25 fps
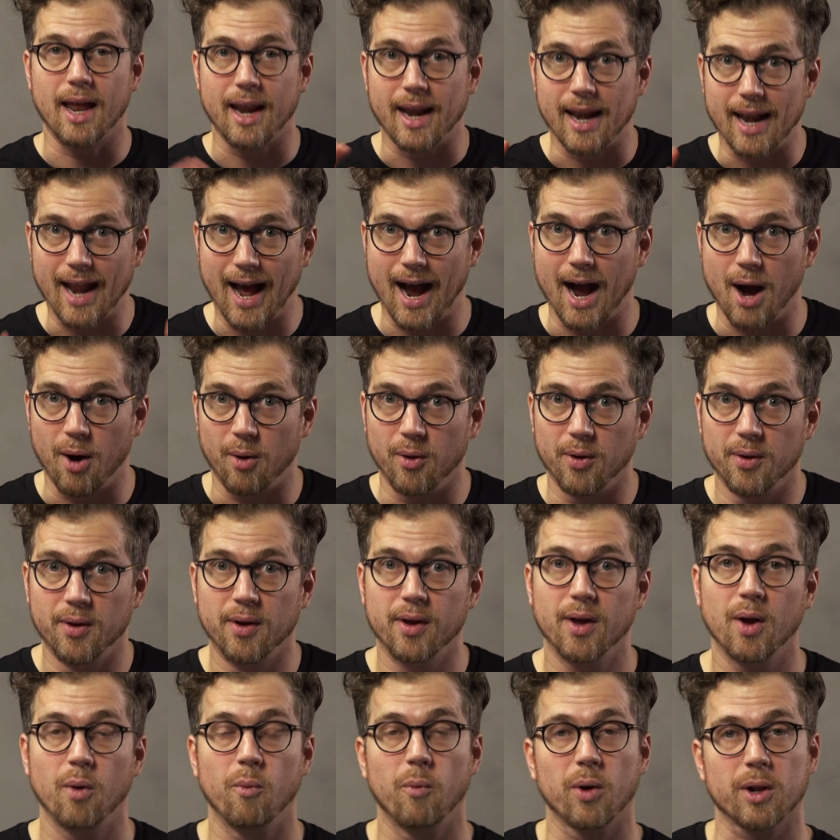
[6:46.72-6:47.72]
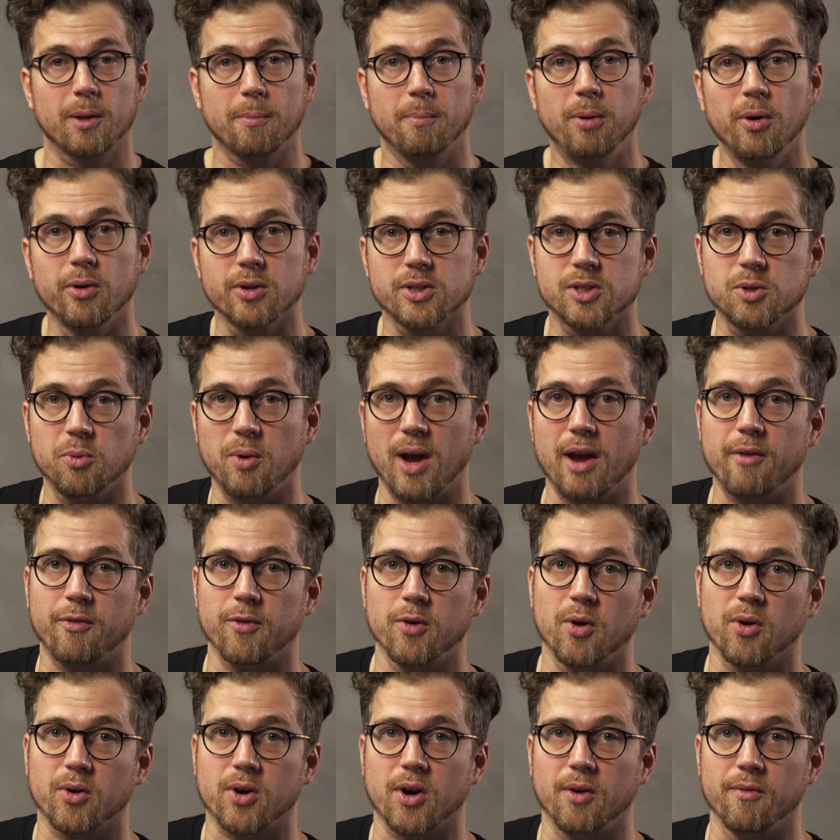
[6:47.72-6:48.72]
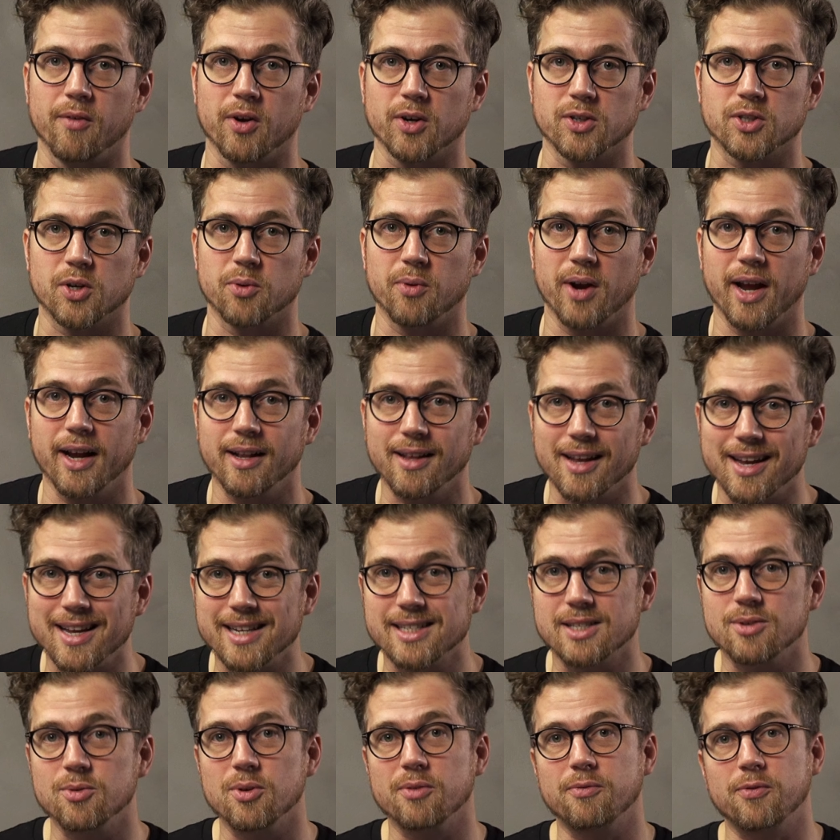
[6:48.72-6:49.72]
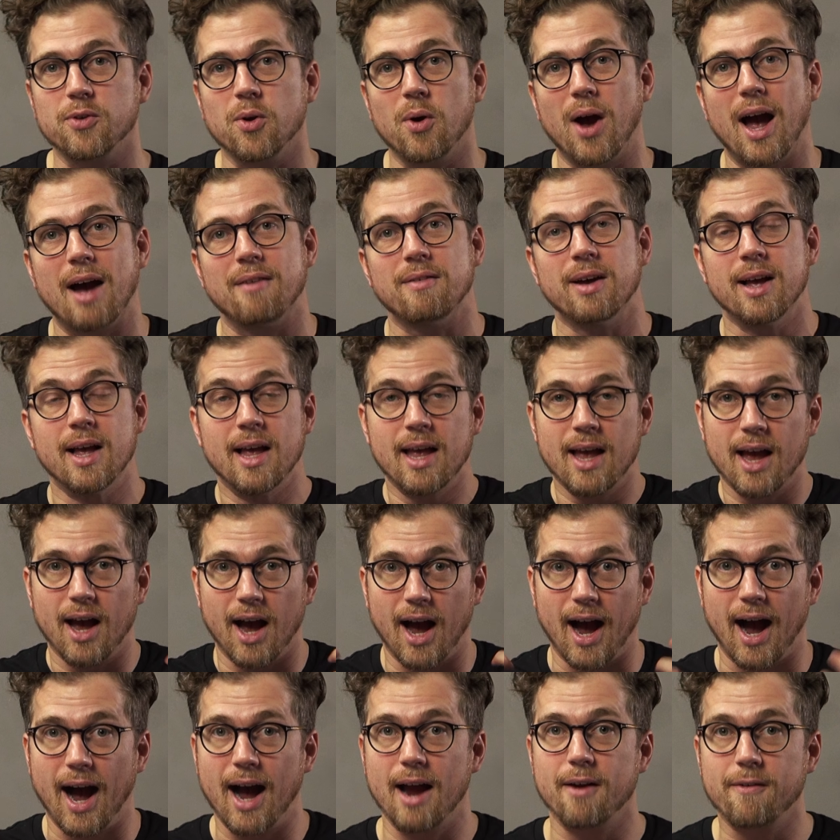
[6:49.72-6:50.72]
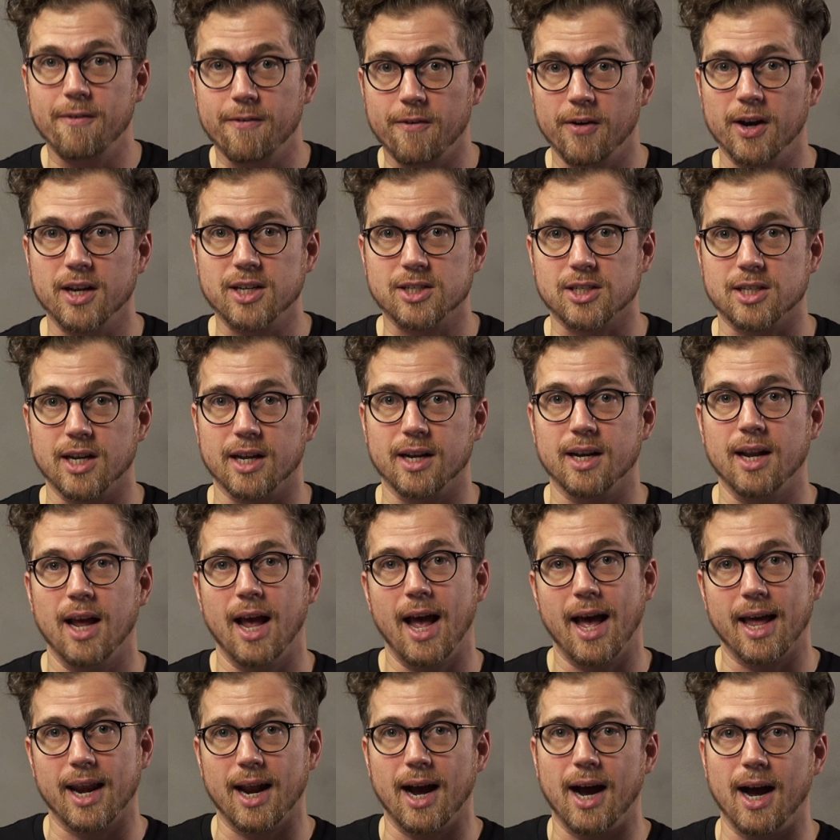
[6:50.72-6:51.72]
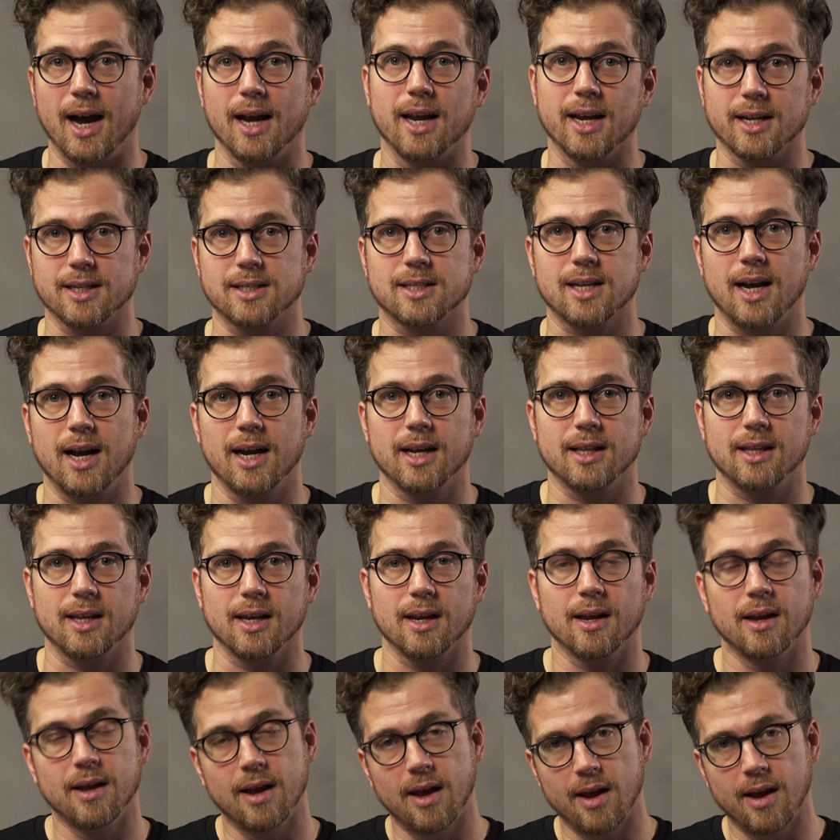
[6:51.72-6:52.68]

Now, what pulls away from your conversion rate is if you have a high friction and a high anxiety.